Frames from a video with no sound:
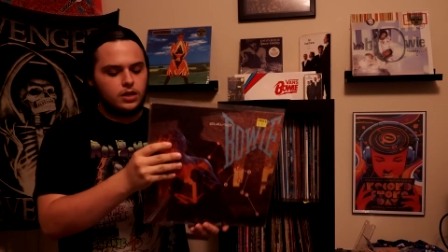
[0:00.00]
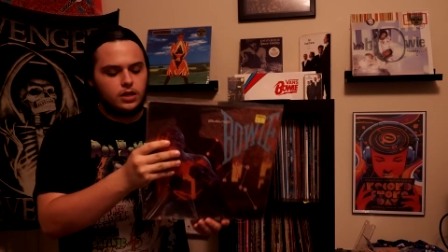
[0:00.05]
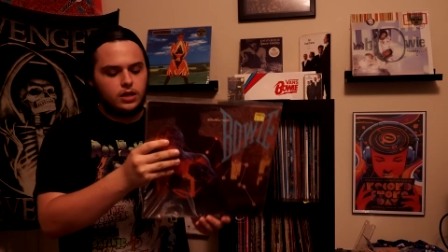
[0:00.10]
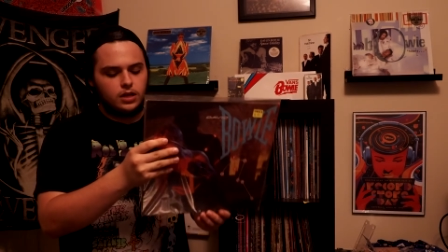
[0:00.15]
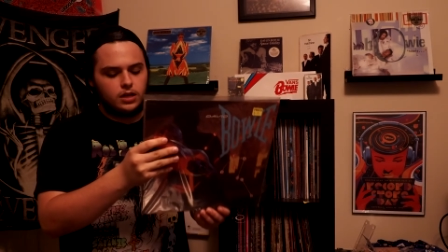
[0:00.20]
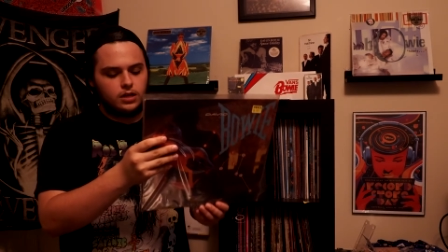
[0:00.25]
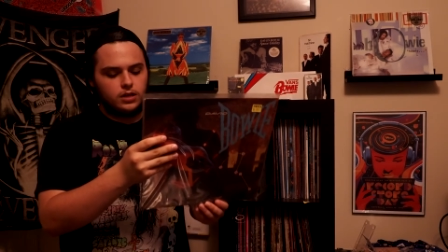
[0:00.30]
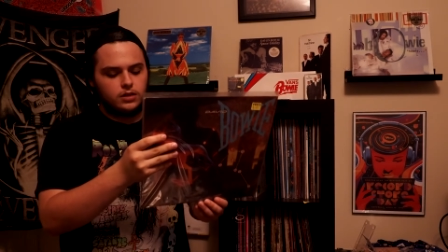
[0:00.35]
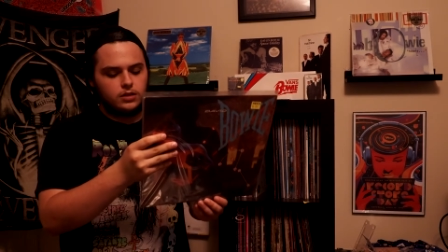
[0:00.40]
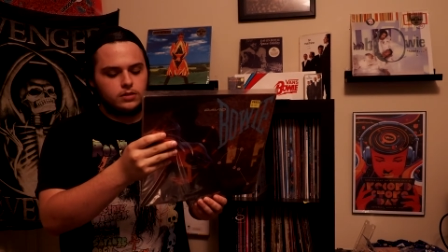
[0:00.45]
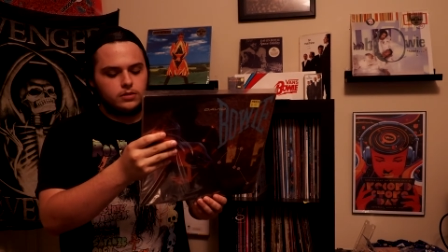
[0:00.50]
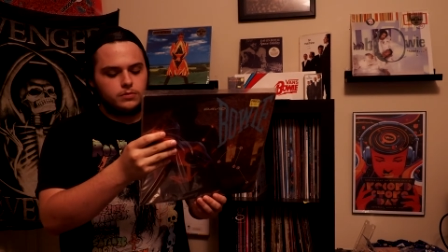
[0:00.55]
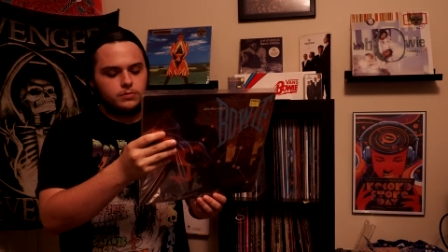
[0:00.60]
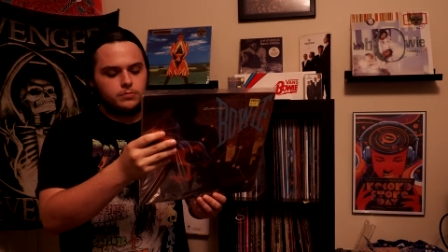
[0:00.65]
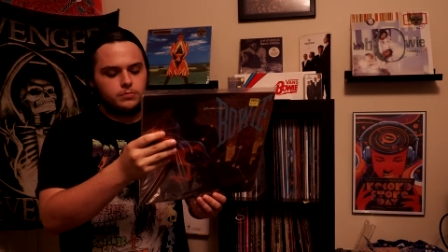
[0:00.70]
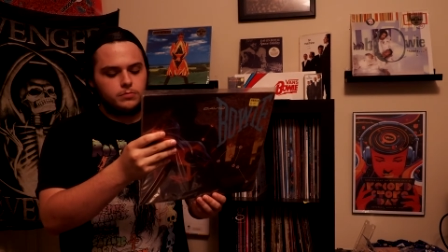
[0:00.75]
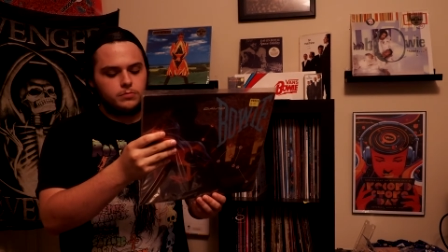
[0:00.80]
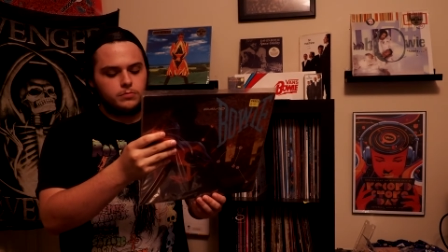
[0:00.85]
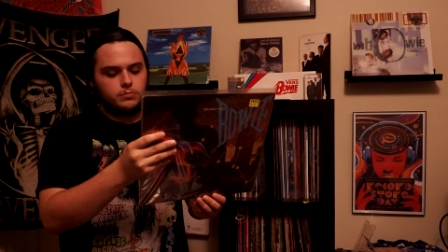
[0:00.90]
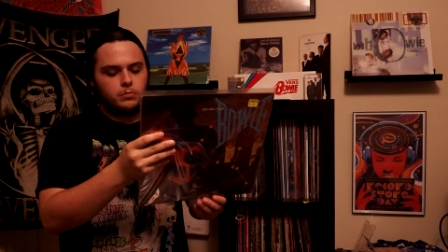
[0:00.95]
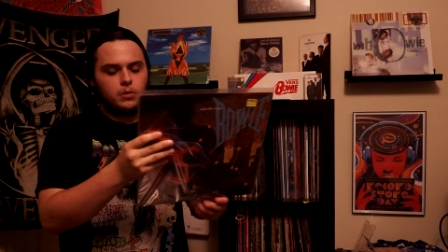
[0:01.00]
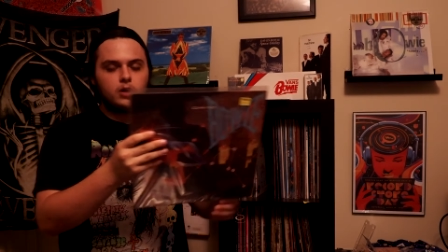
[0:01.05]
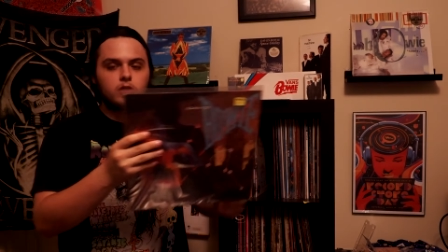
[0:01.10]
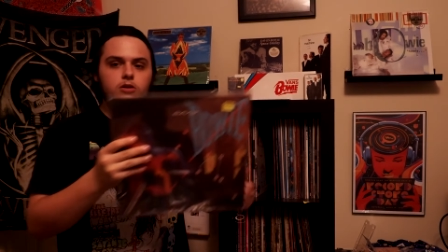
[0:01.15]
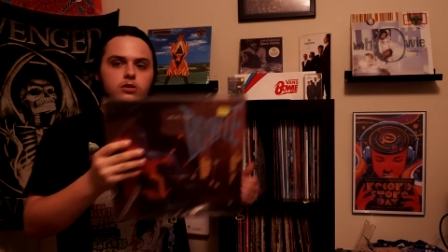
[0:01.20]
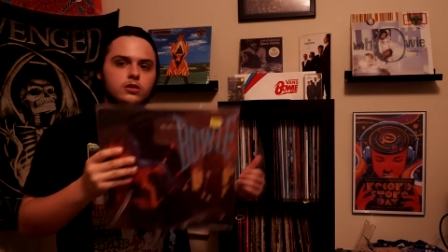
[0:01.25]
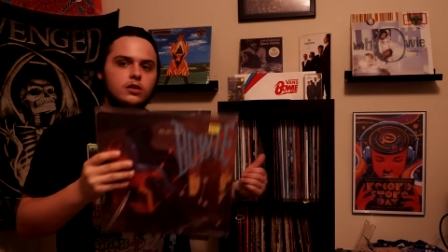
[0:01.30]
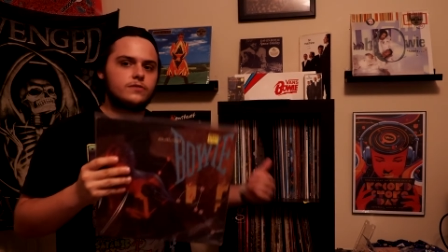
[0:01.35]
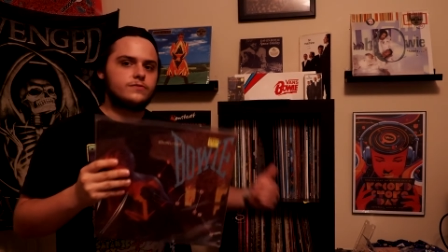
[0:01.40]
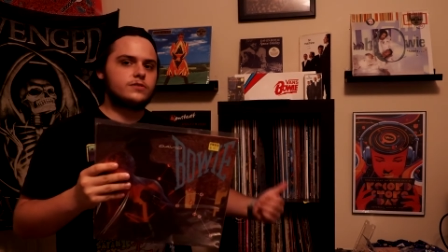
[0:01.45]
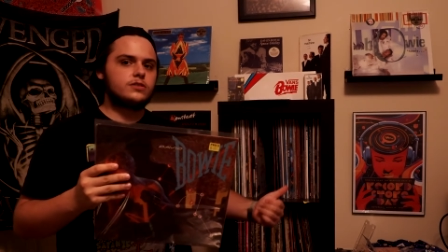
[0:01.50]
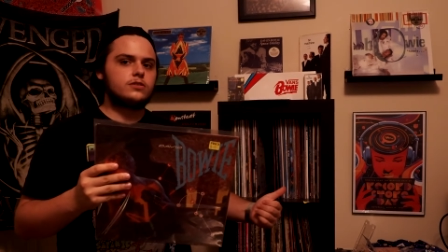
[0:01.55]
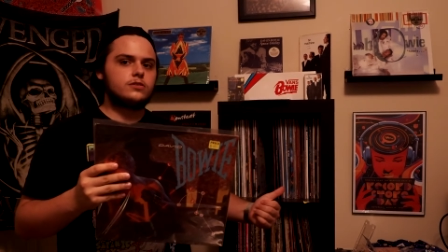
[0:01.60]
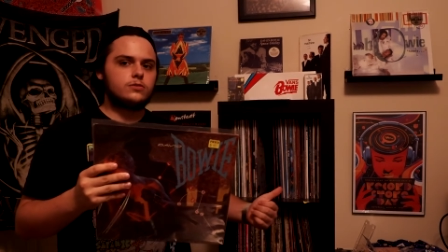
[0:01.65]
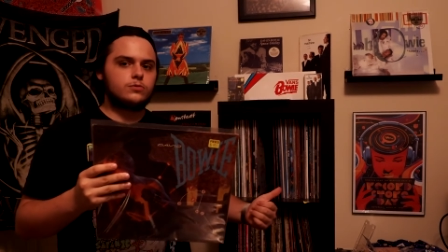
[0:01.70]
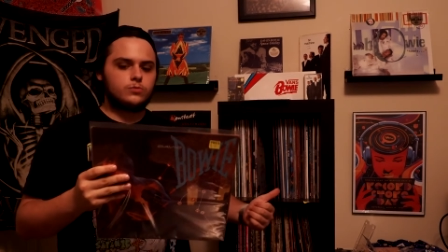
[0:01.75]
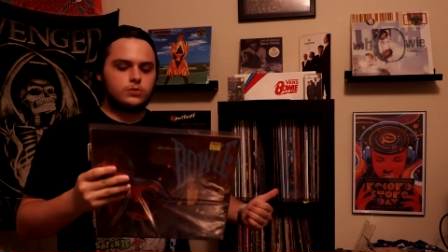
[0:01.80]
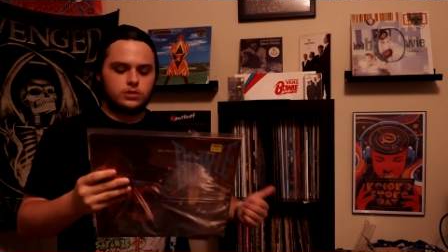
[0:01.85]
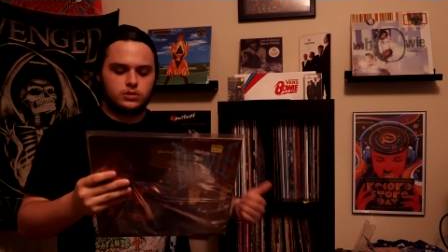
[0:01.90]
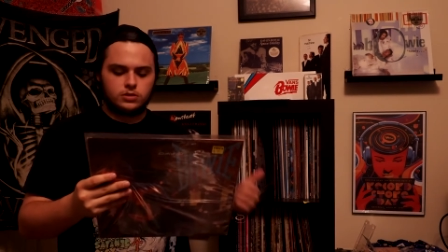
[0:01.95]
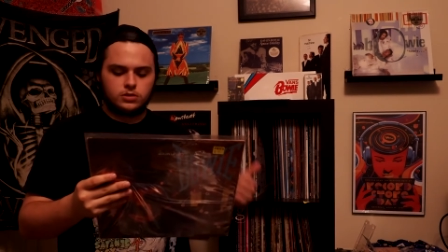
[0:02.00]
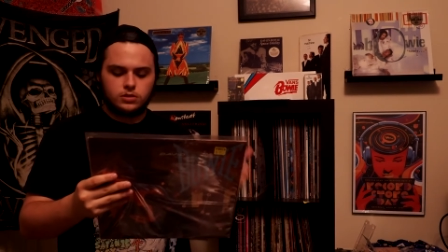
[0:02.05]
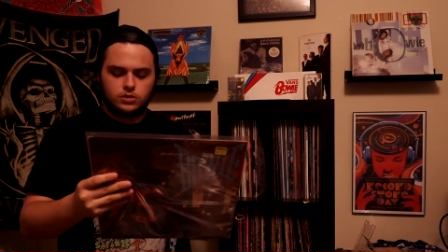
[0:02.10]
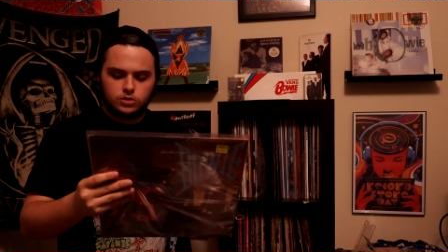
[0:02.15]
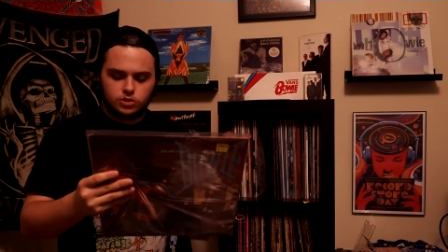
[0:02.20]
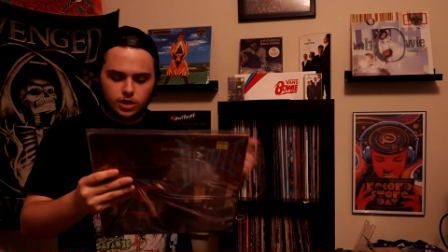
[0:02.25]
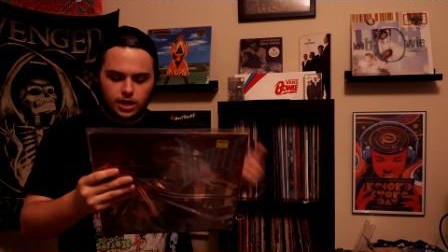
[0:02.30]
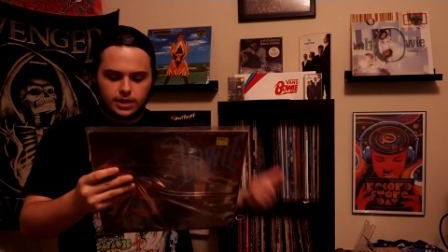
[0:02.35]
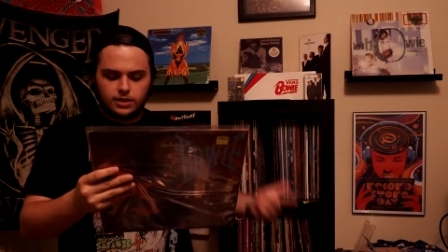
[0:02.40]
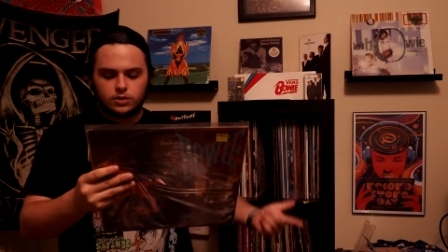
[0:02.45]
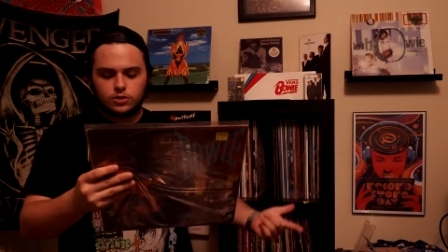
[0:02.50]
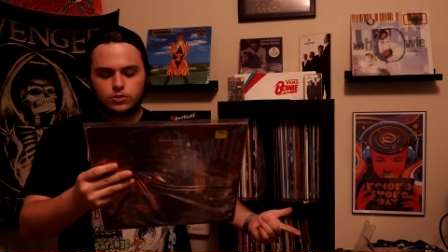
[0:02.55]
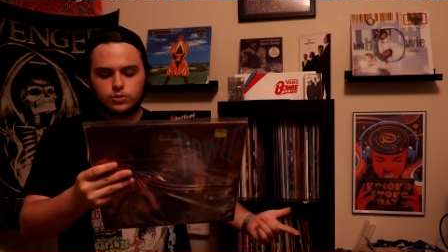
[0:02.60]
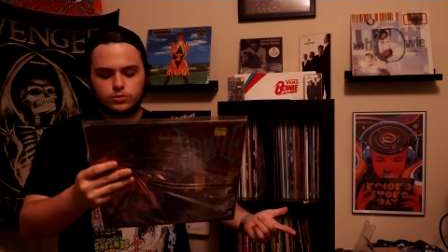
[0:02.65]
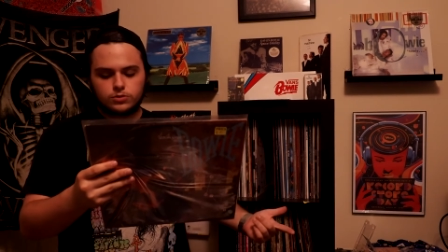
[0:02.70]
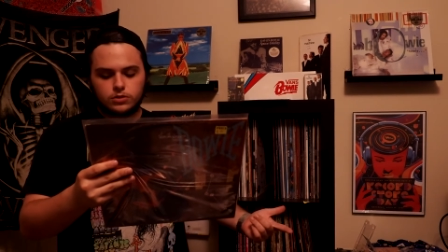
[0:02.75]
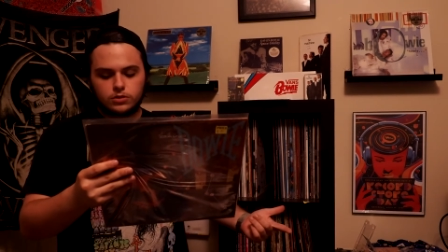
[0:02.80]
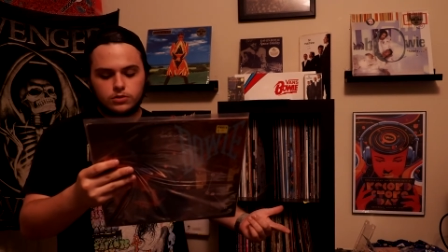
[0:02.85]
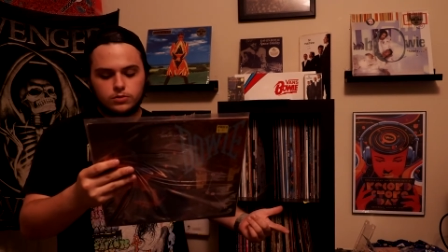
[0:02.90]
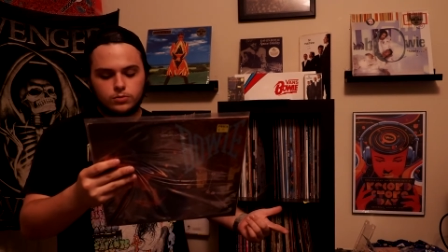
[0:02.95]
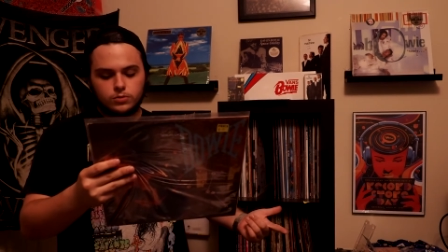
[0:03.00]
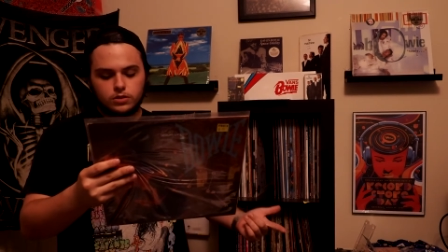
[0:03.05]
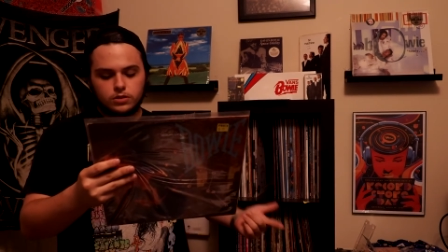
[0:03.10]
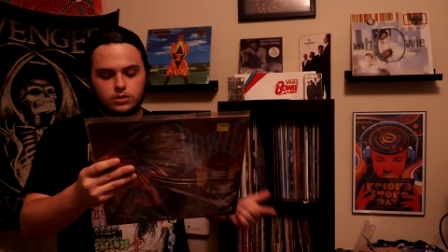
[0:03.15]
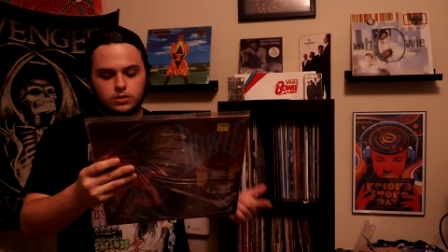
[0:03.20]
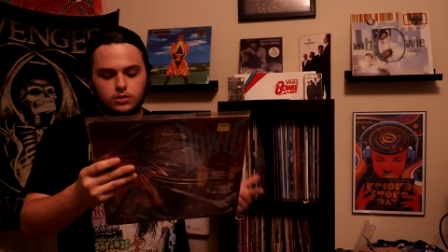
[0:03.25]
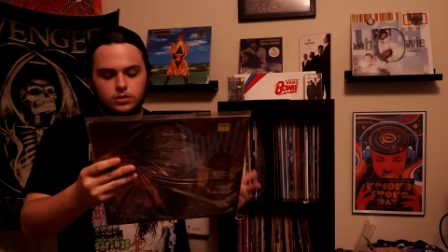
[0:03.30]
Modern Love's a good one. China Girl's a good one.